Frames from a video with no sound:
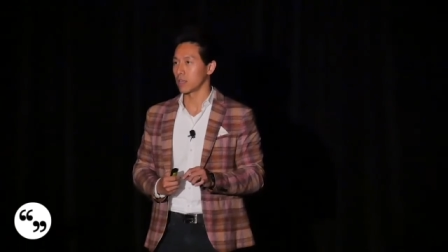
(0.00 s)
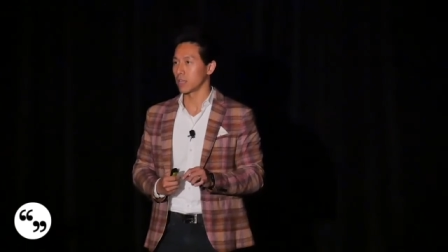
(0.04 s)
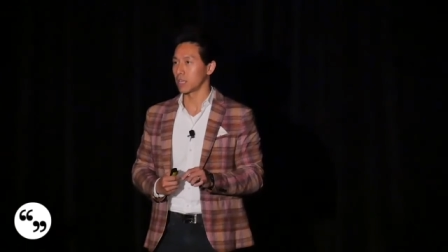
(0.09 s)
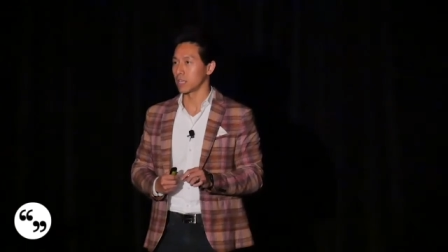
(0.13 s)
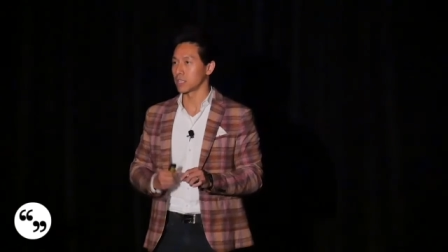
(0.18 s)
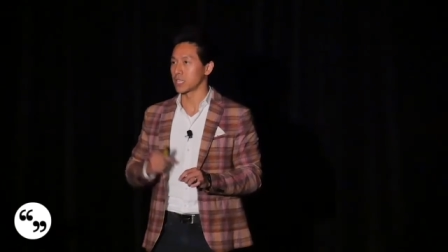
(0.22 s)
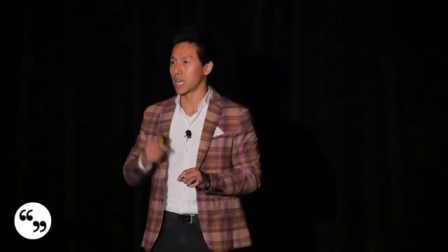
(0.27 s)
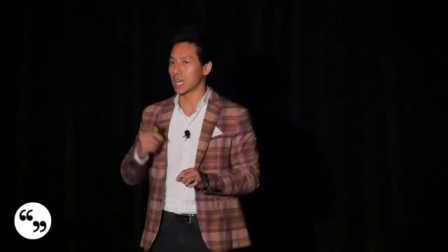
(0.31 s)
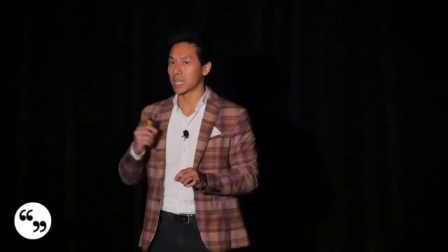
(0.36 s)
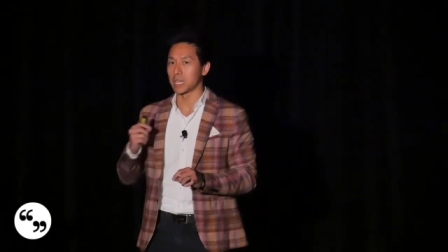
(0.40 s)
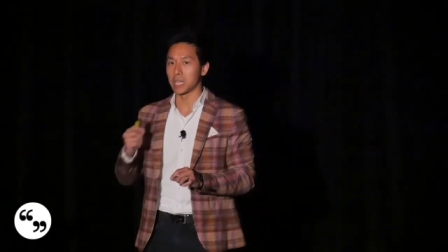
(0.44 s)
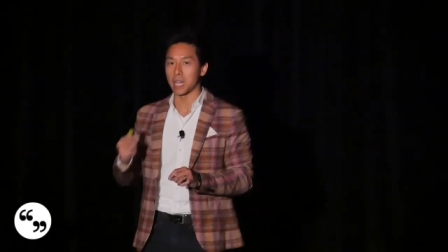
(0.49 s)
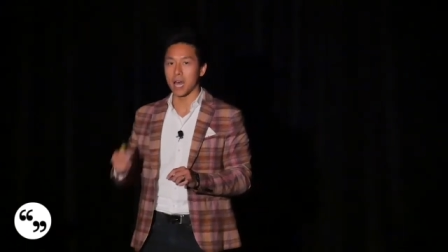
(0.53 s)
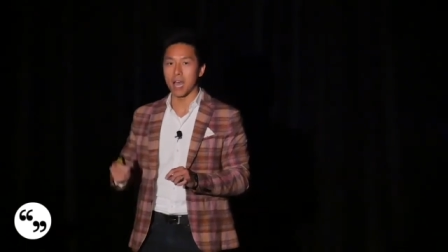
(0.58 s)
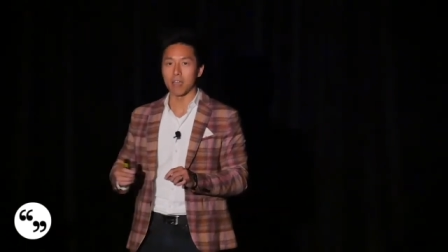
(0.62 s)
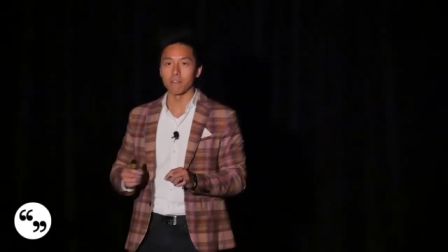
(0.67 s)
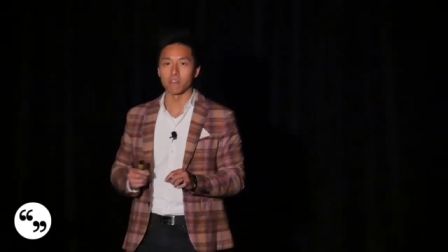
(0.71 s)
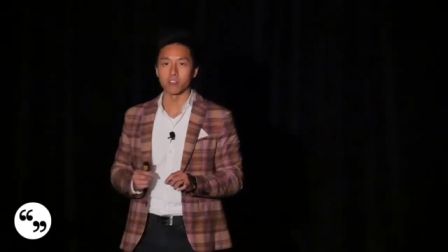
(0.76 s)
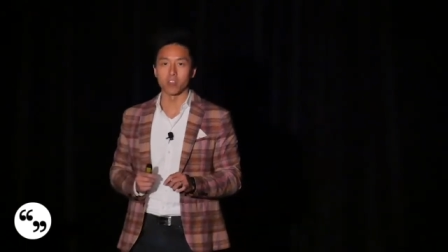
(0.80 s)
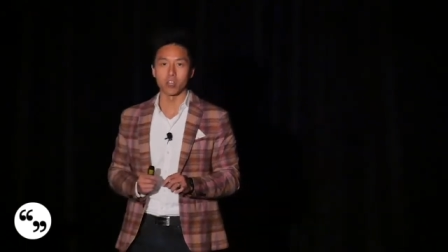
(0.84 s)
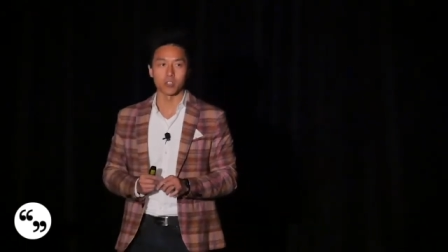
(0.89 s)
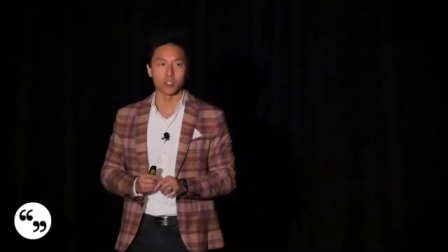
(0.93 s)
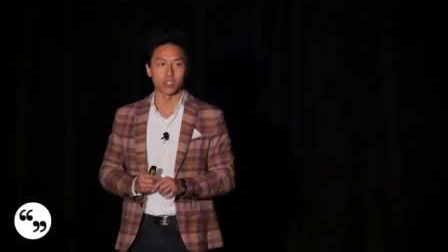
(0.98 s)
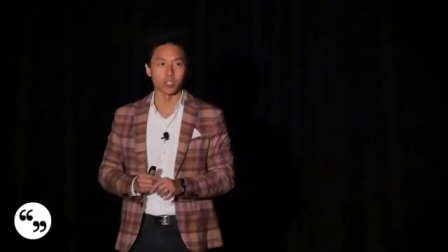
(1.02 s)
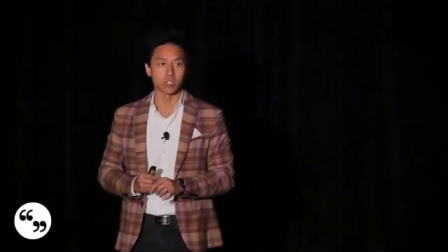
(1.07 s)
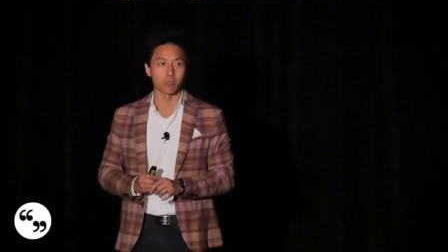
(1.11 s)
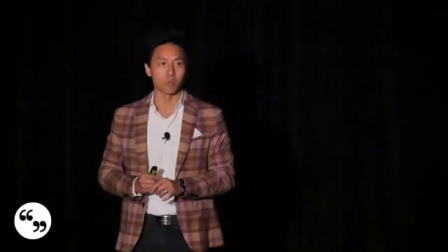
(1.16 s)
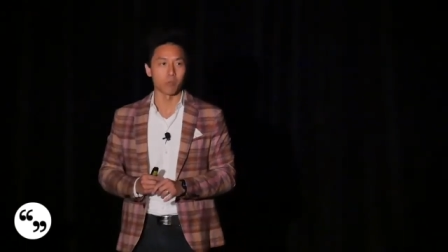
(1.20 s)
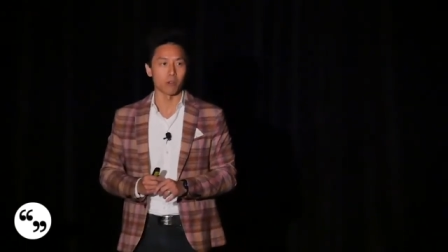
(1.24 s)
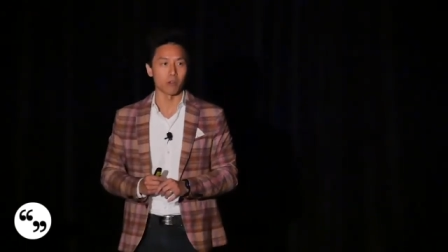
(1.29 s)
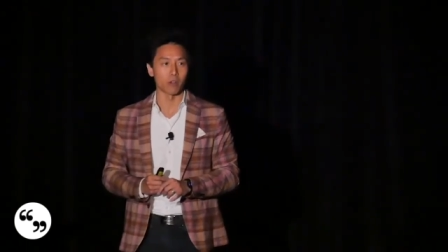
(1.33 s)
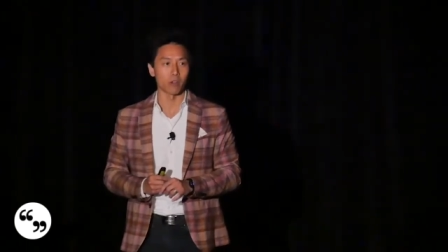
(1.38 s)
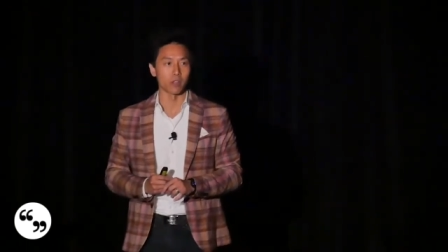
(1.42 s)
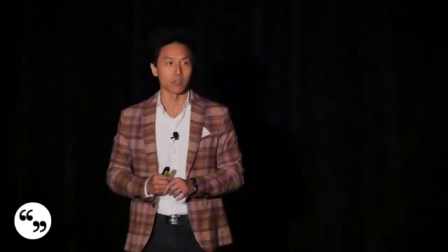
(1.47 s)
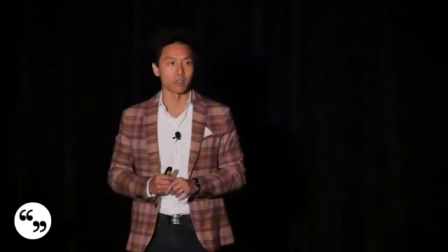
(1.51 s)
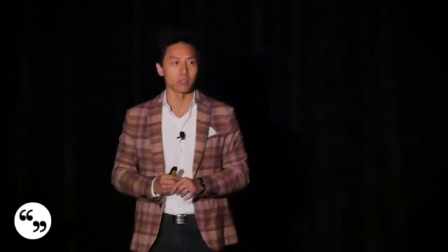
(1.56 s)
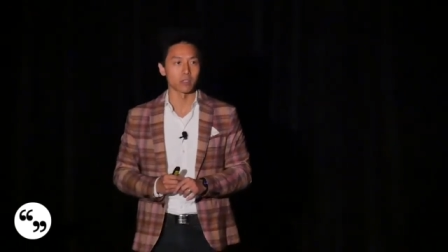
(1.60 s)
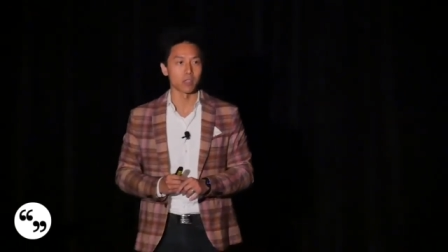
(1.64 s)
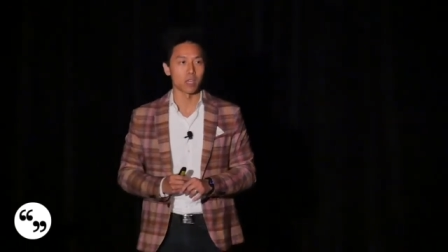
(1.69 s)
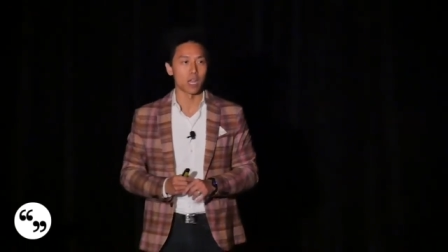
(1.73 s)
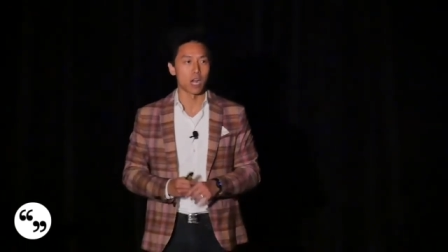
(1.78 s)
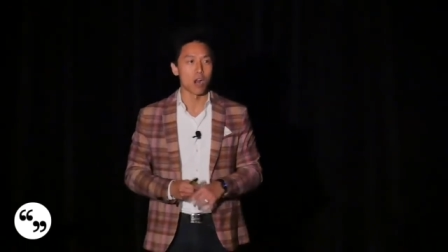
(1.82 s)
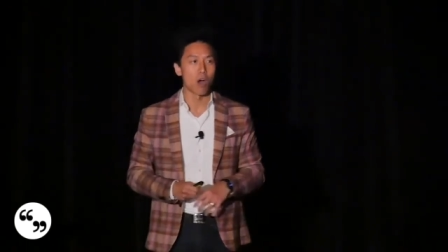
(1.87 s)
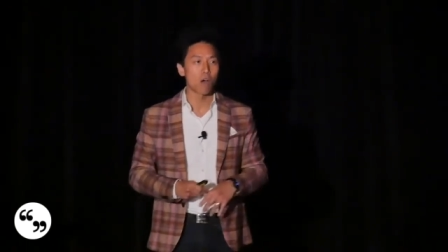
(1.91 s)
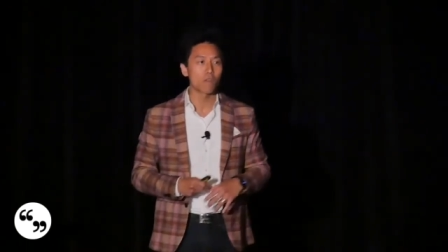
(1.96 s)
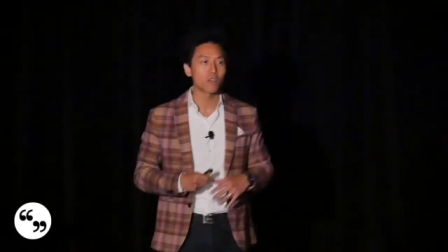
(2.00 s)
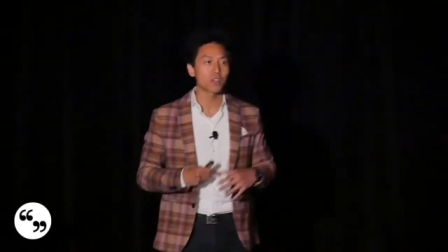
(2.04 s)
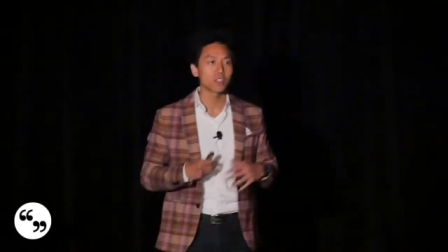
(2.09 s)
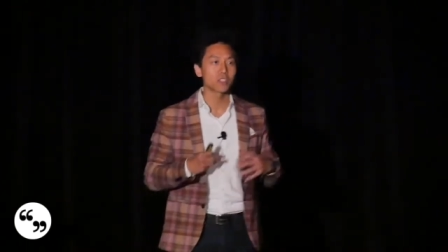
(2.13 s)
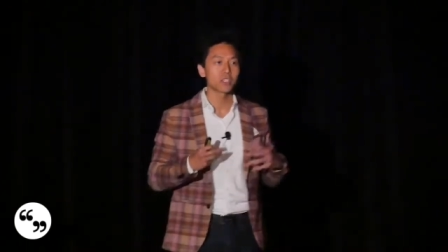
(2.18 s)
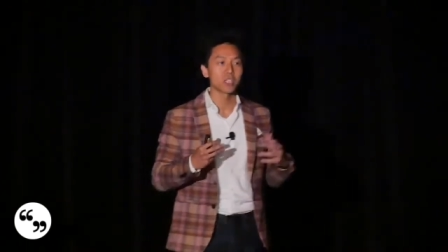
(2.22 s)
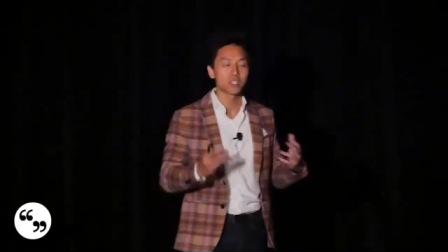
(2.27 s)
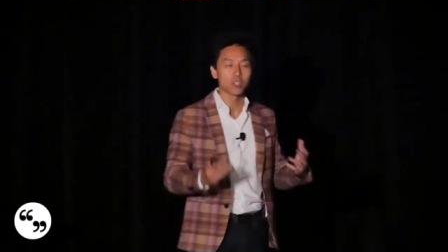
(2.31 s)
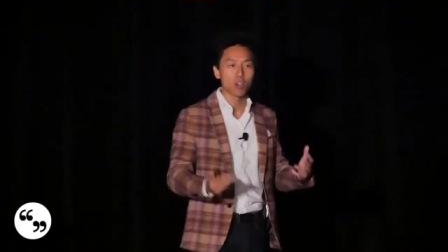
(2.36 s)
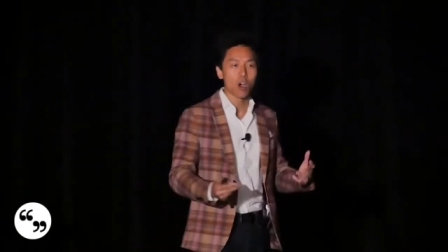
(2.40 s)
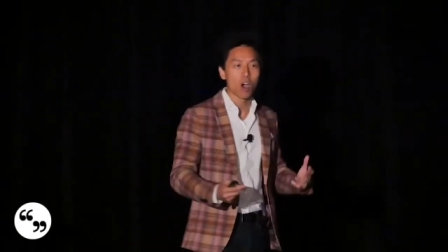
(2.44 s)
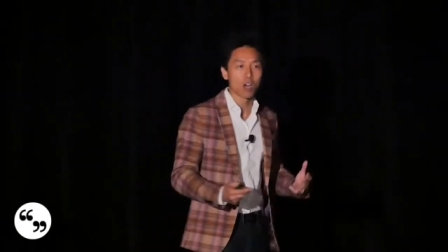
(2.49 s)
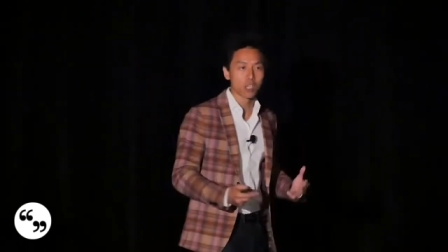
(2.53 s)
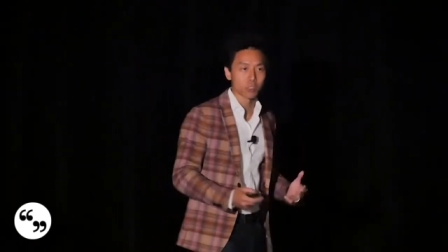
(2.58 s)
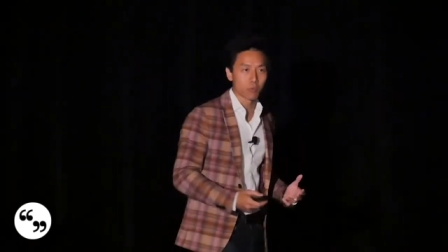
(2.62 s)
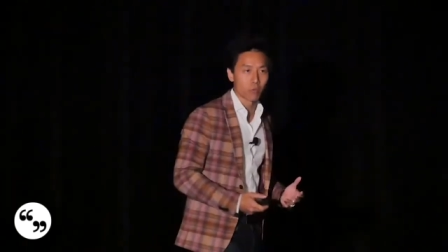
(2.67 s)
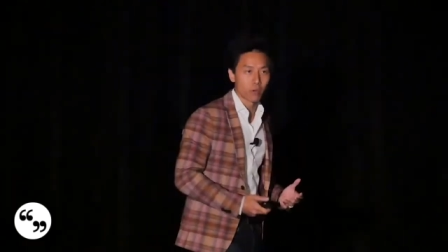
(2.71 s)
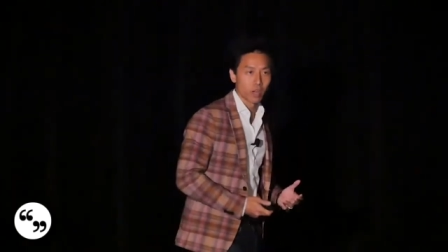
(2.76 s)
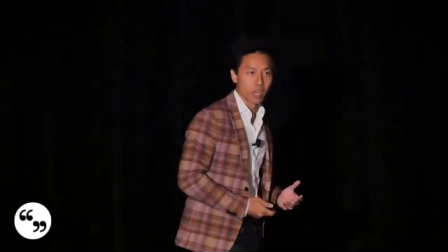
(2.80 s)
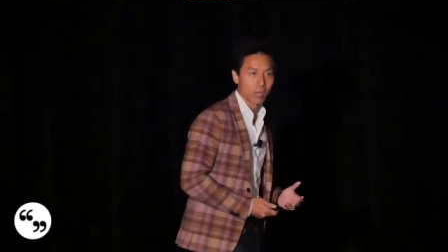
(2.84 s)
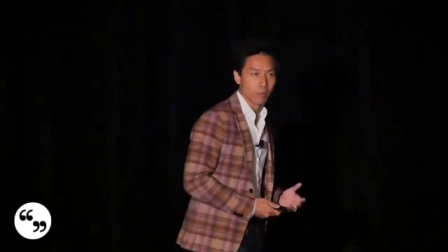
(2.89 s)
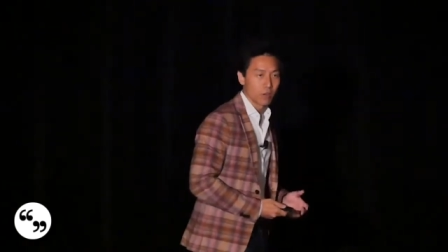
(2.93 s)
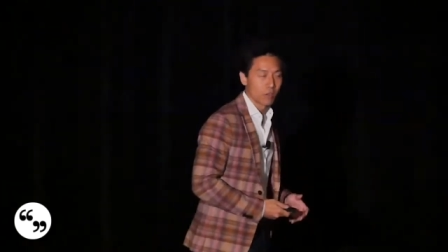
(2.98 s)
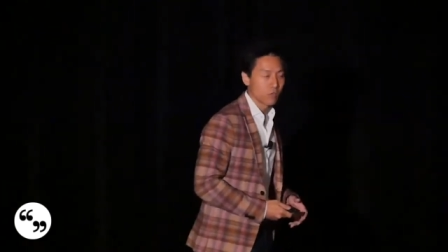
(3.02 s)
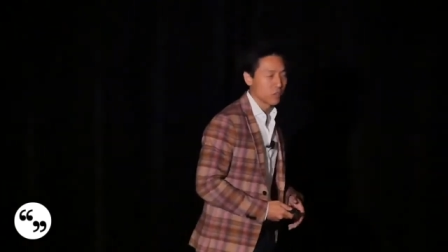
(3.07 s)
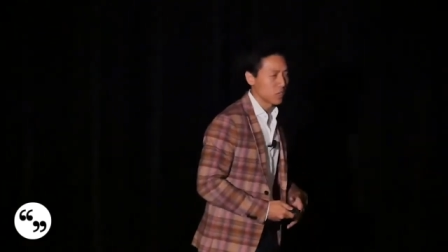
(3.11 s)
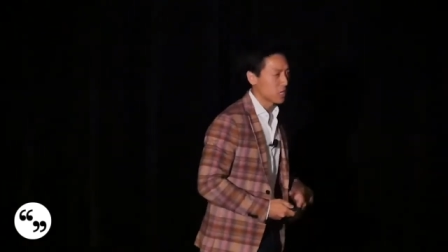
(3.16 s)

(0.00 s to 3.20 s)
is that live touch experience. And obviously it's cost prohibitive.